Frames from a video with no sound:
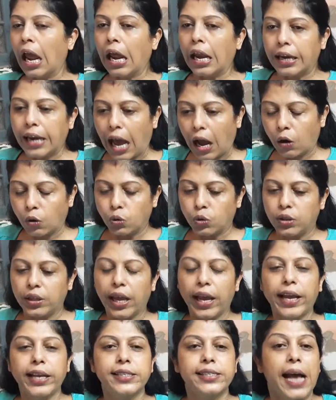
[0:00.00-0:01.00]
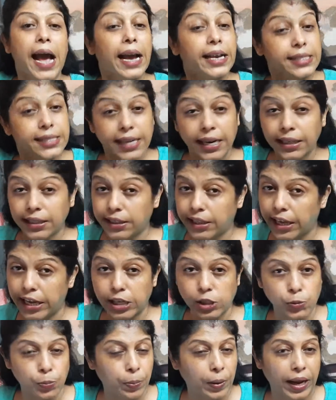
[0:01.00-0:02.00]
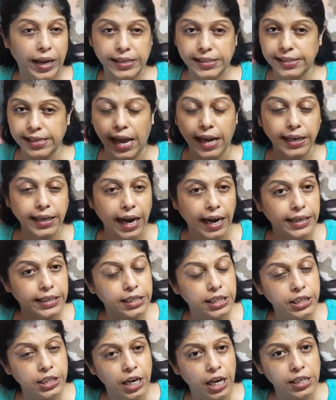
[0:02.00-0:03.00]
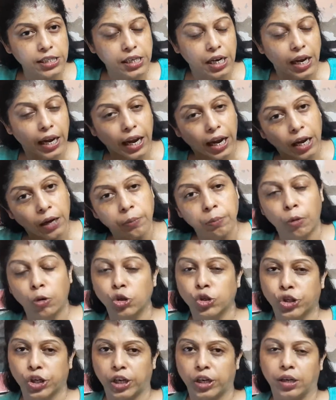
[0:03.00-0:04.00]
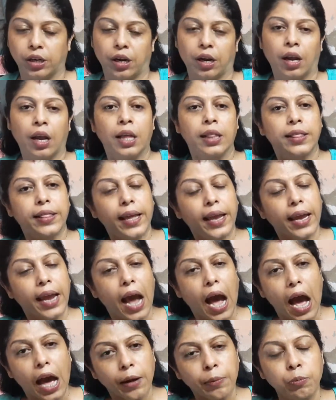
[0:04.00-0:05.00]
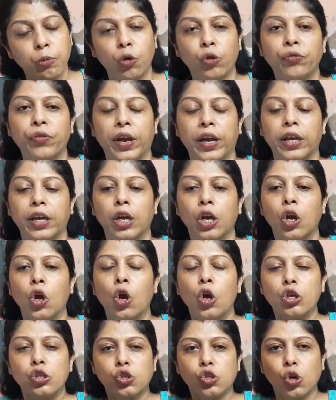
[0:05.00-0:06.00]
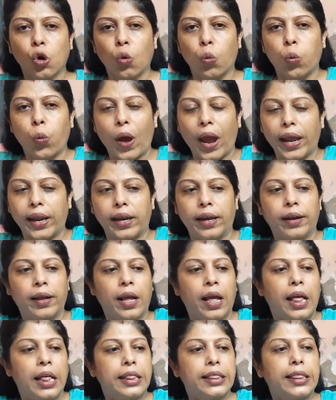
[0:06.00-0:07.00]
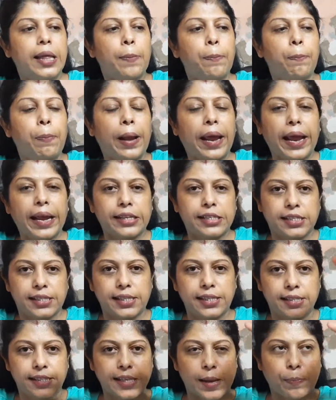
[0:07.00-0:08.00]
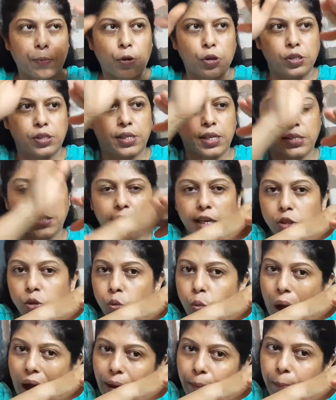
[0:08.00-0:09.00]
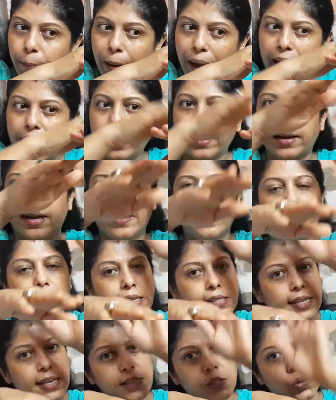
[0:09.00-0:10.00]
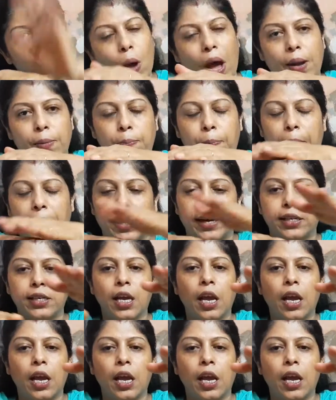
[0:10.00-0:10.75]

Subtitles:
Now these, I said these plates are continuously in motion. They are moving. So when the plates, suppose this is one plate, this is one plate.